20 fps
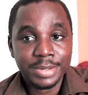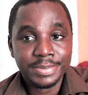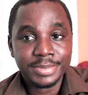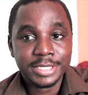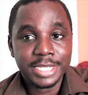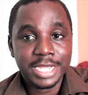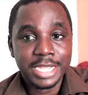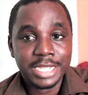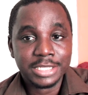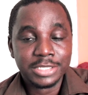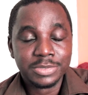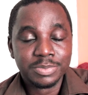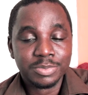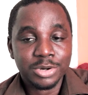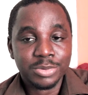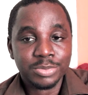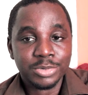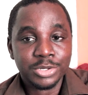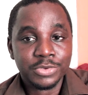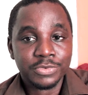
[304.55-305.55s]
websites,
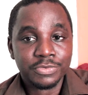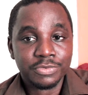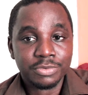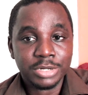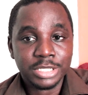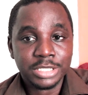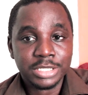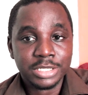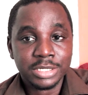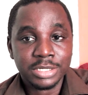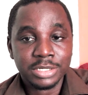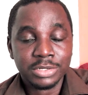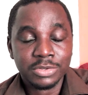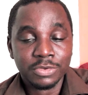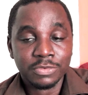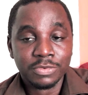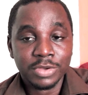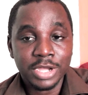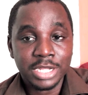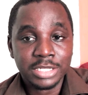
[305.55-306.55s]
probably
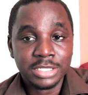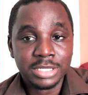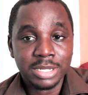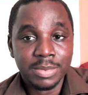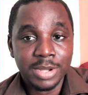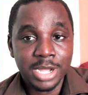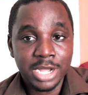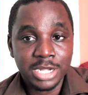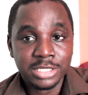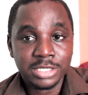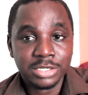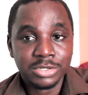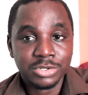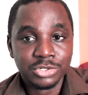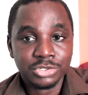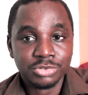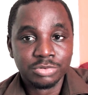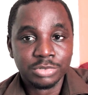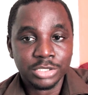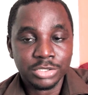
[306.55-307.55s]
you've had some
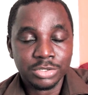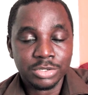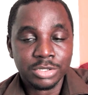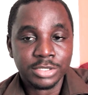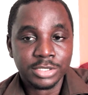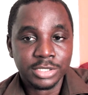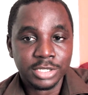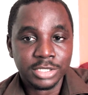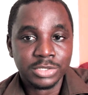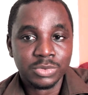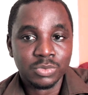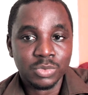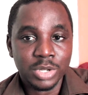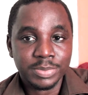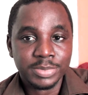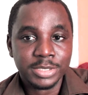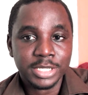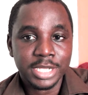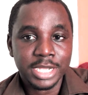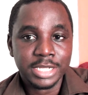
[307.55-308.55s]
articles written on certain
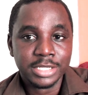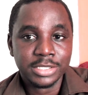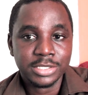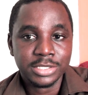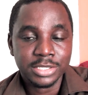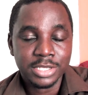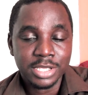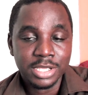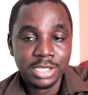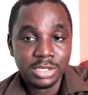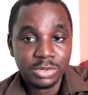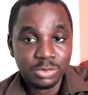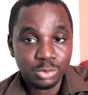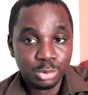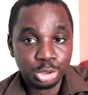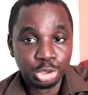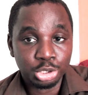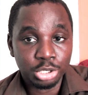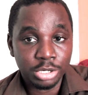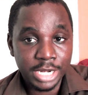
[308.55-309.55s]
websites
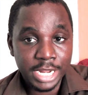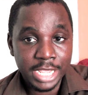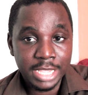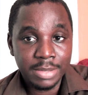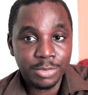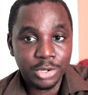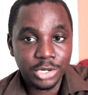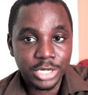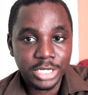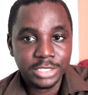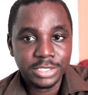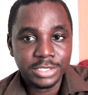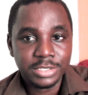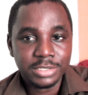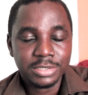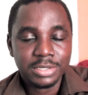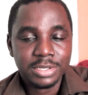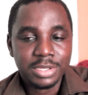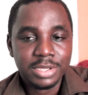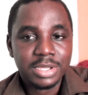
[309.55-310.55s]
with your name on
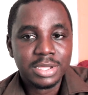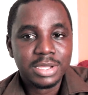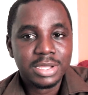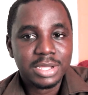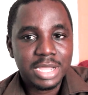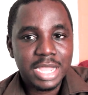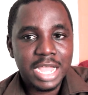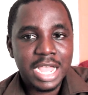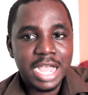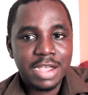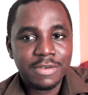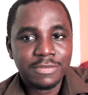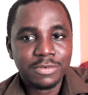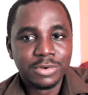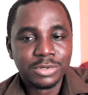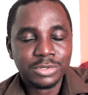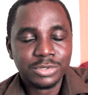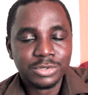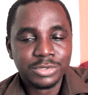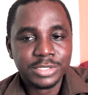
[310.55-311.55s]
it. Have
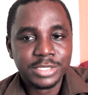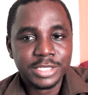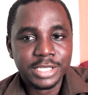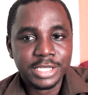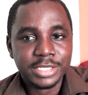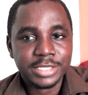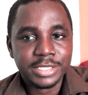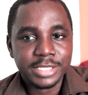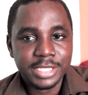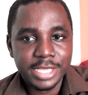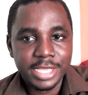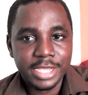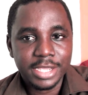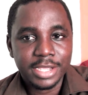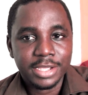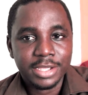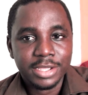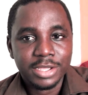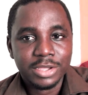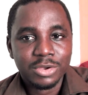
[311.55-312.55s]
all those things
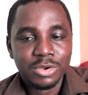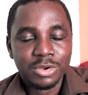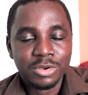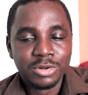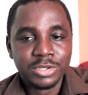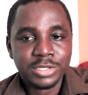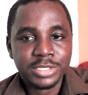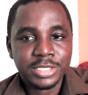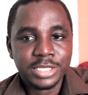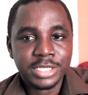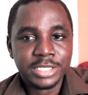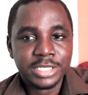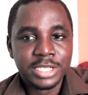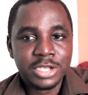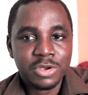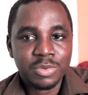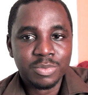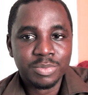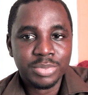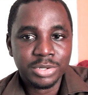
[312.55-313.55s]
there. All those things
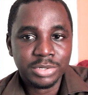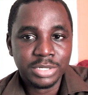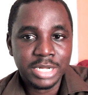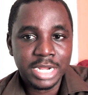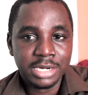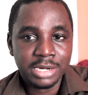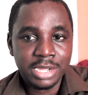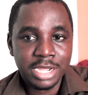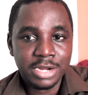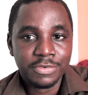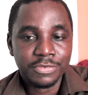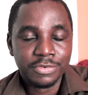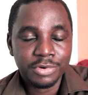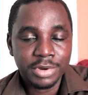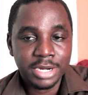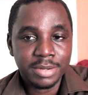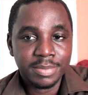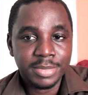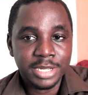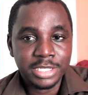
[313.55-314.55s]
help build that kind of
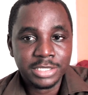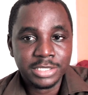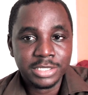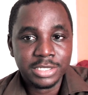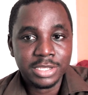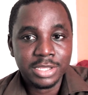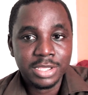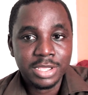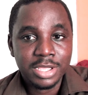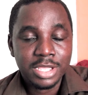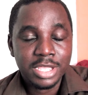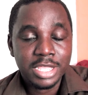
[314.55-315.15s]
credibility.